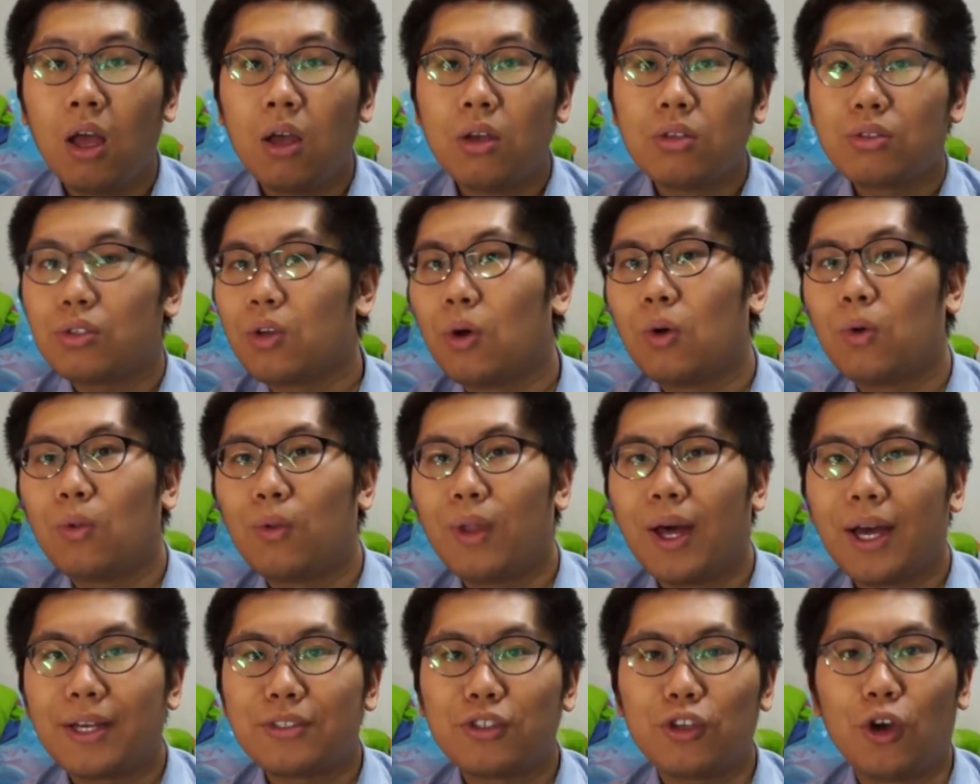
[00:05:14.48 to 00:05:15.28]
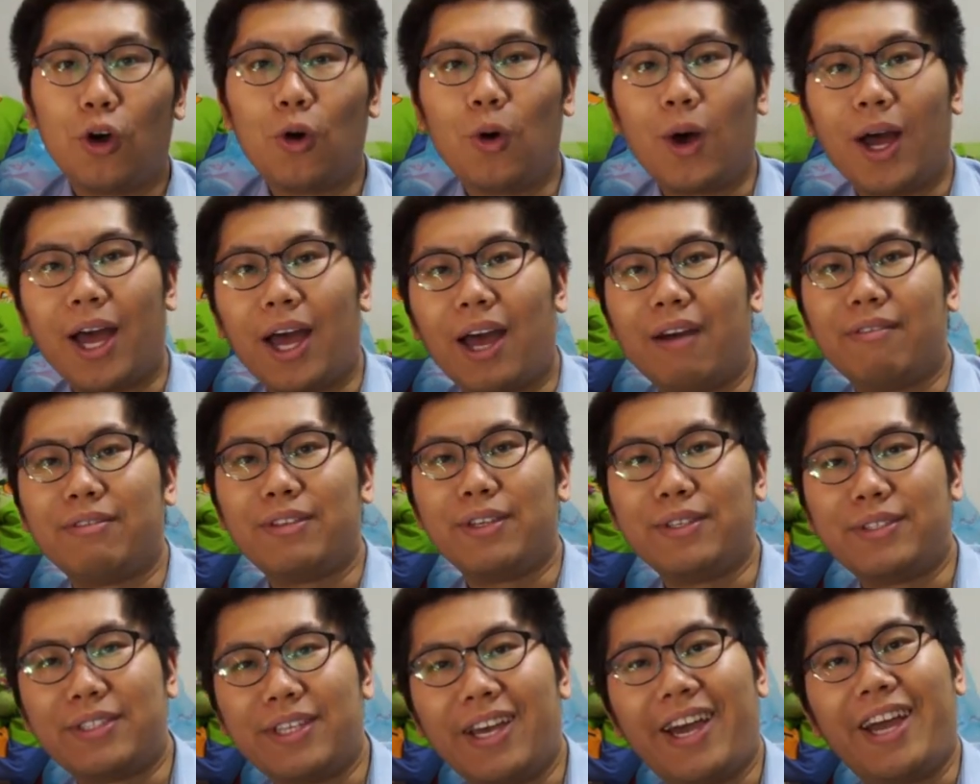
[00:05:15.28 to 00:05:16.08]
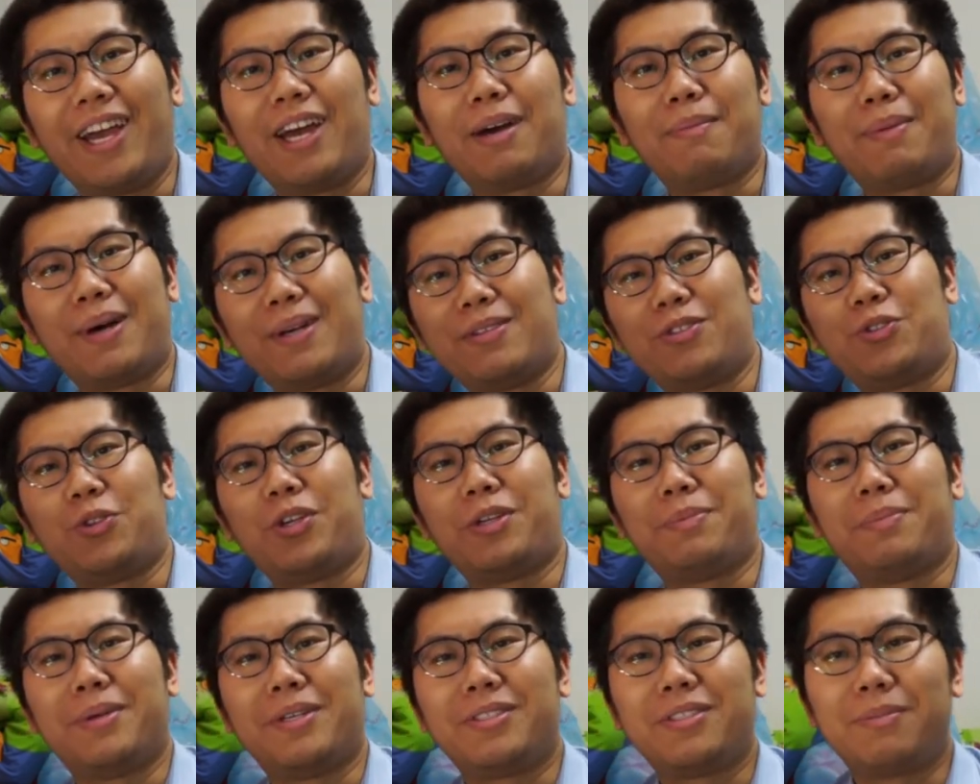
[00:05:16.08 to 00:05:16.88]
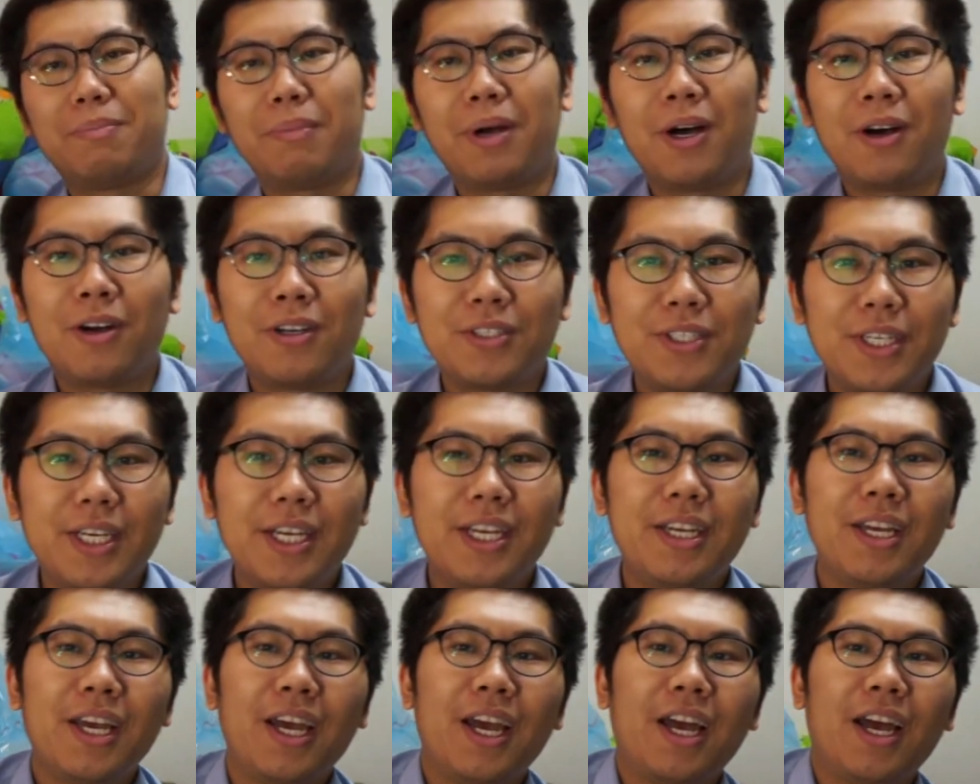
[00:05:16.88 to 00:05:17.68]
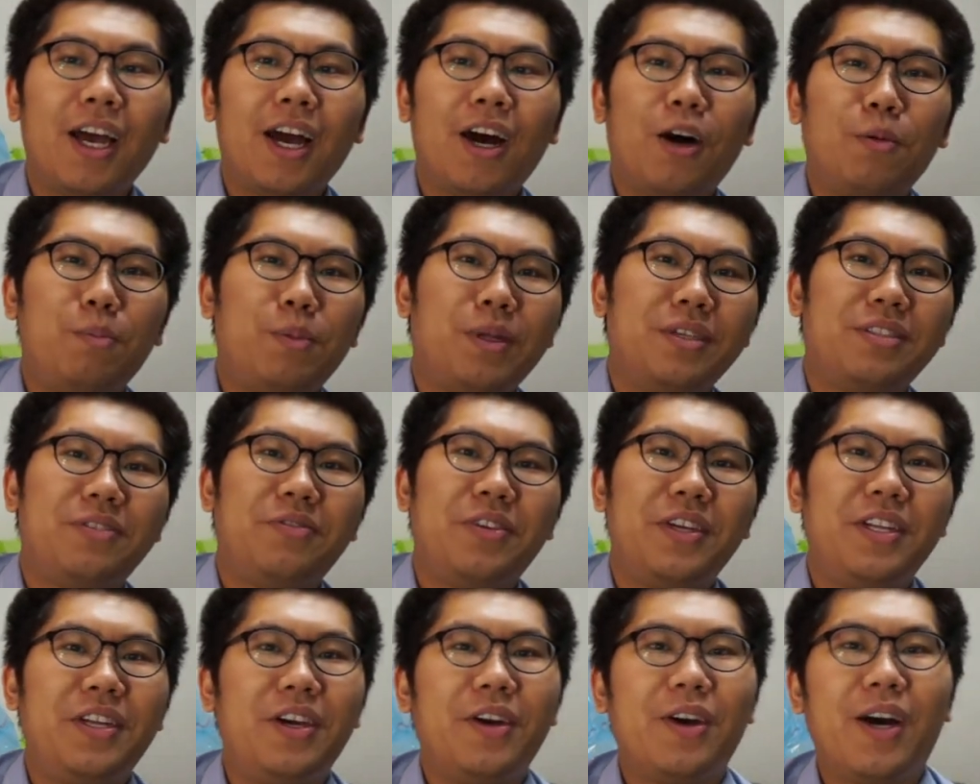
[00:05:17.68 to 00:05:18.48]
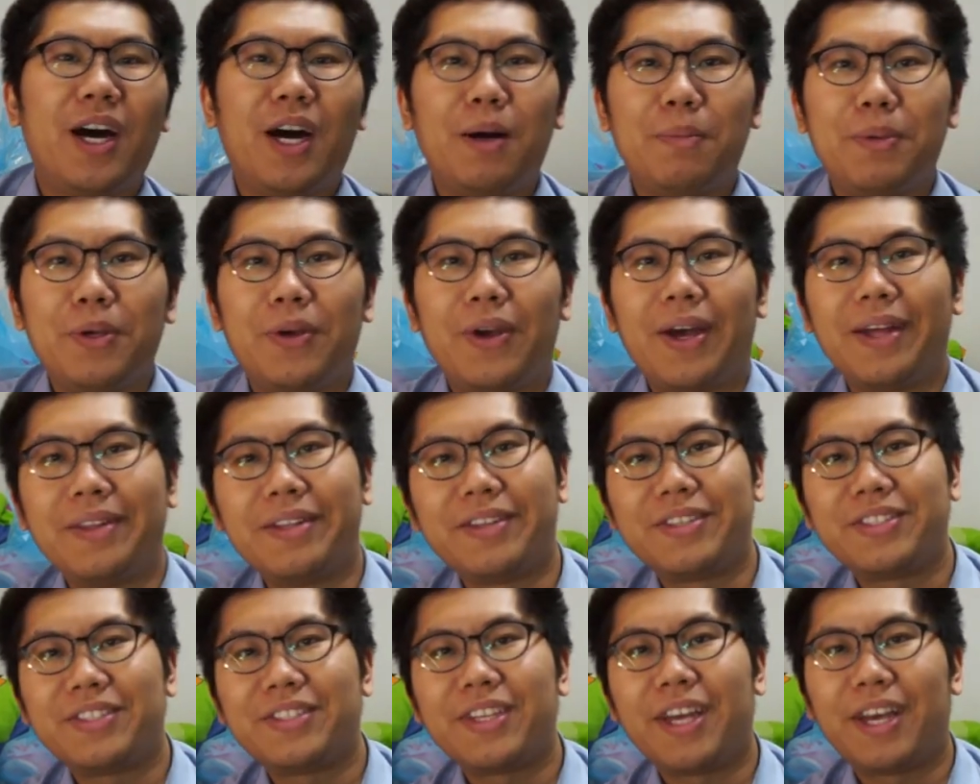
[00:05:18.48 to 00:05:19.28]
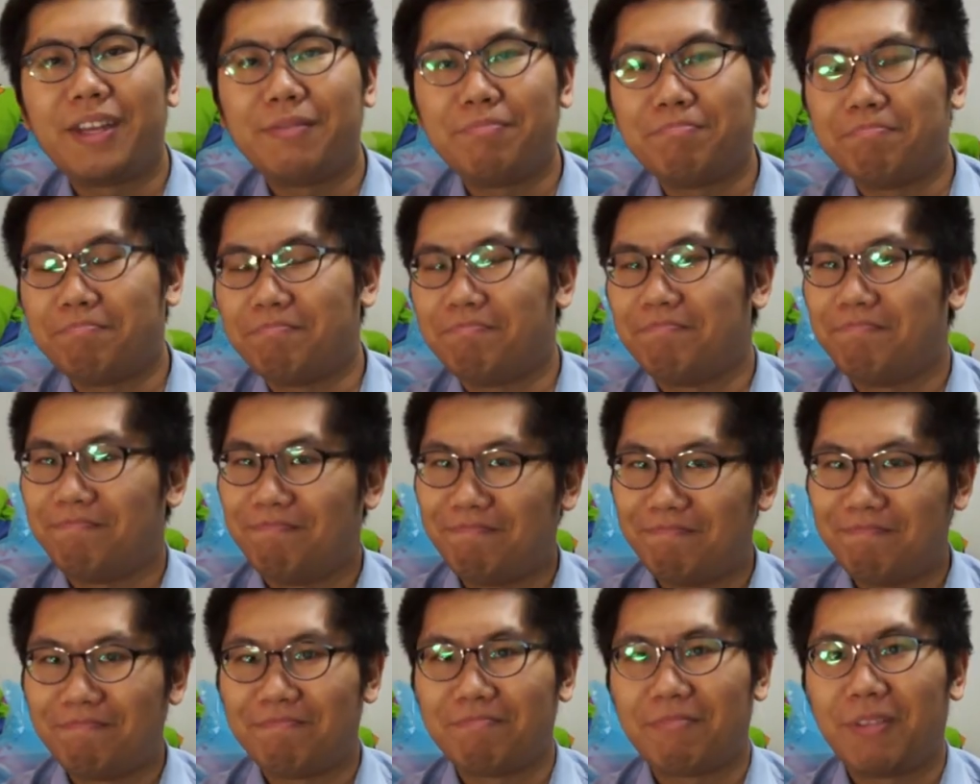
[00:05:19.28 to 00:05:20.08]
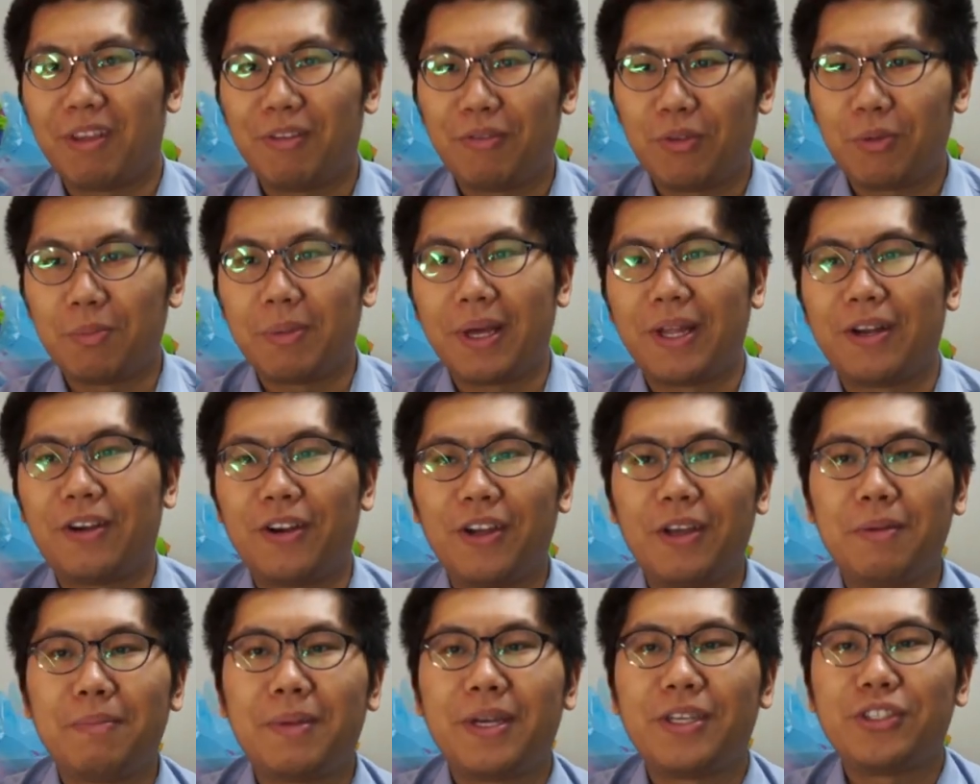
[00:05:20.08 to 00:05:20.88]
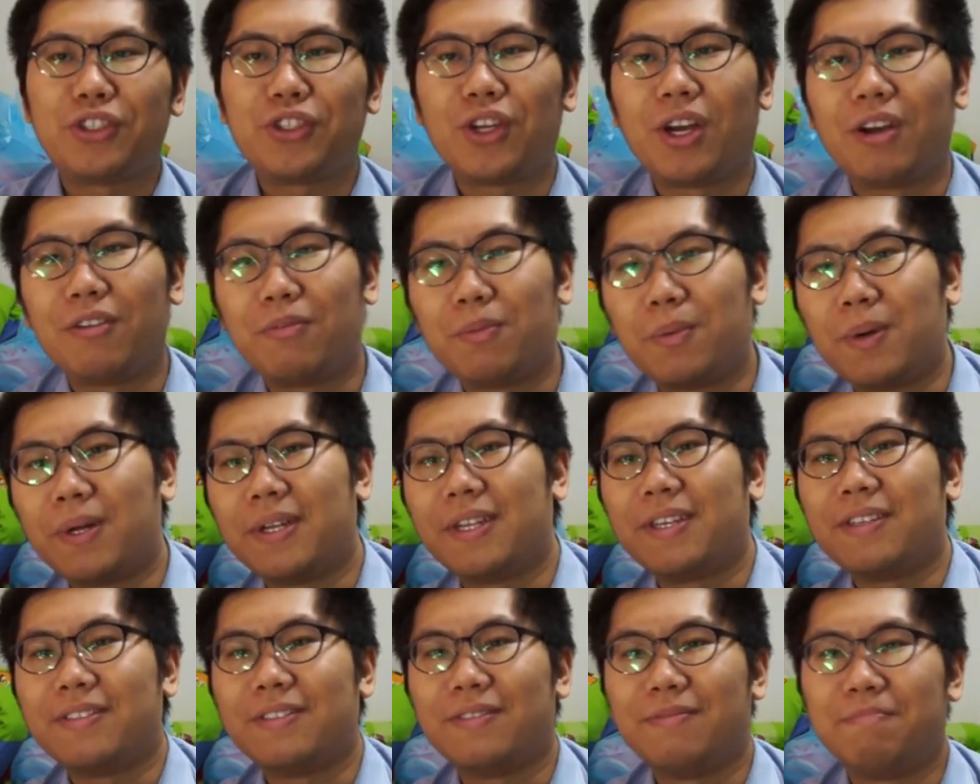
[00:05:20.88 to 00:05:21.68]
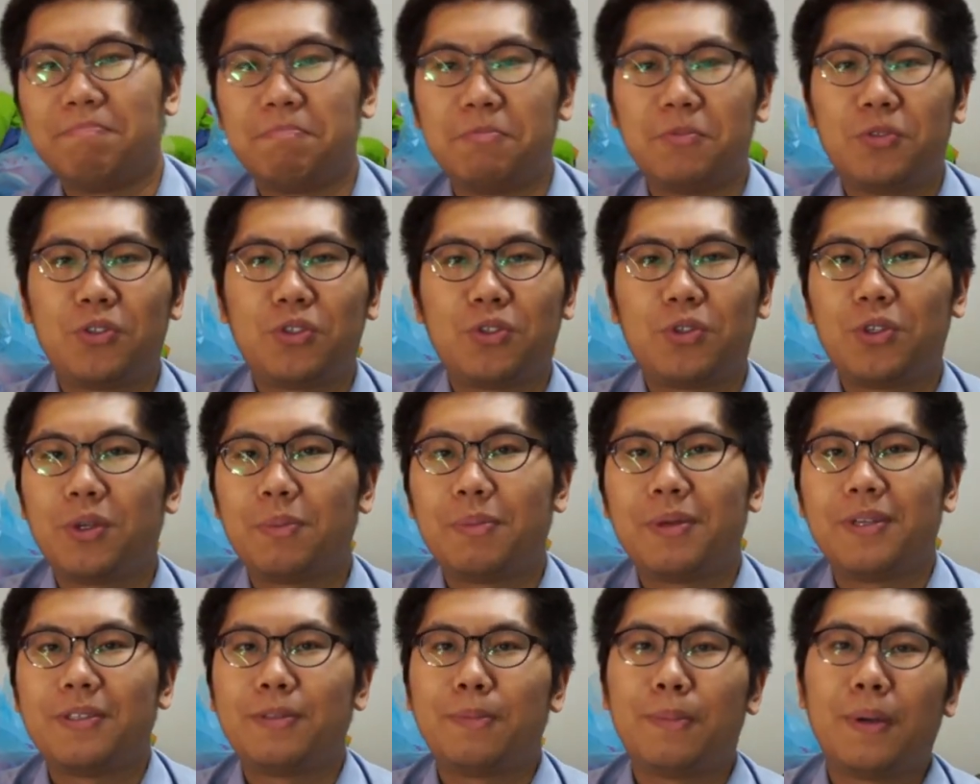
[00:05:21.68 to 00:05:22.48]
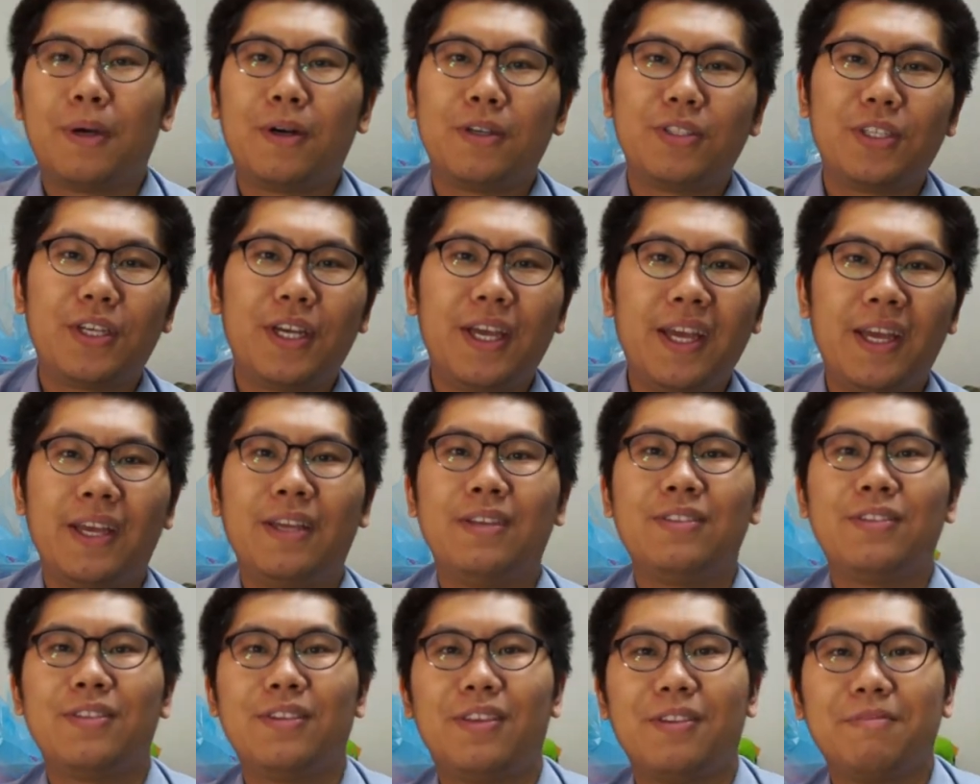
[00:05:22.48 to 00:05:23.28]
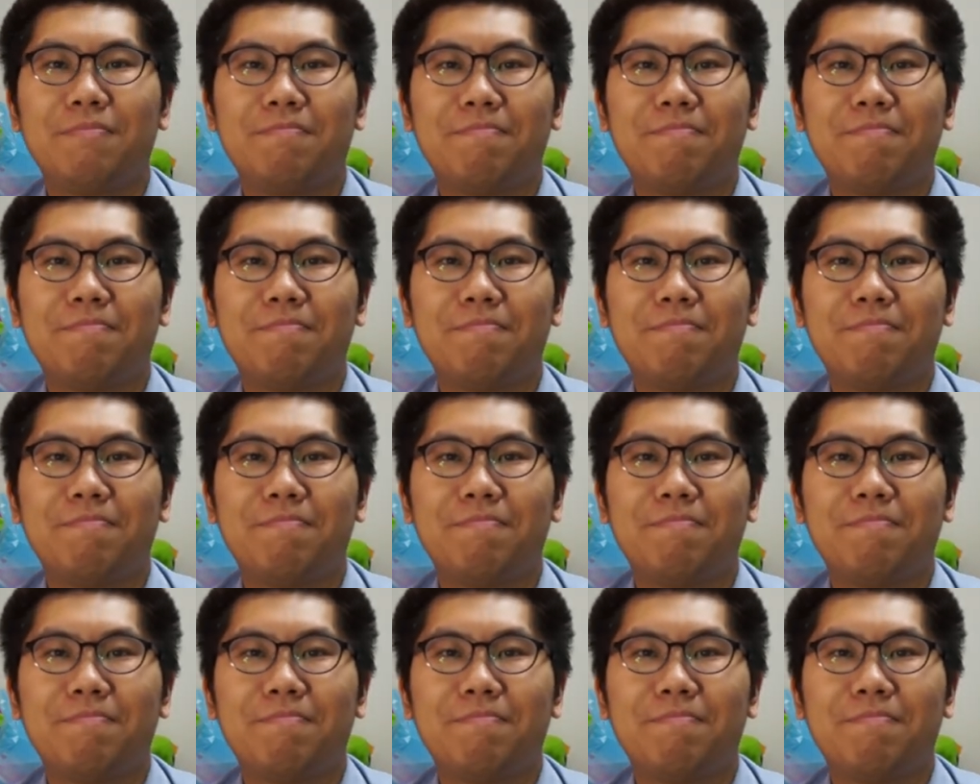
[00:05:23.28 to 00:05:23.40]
So that's all I have to say about street epistemology. I hope this video helped you understand, give you a better image of what street epistemology is.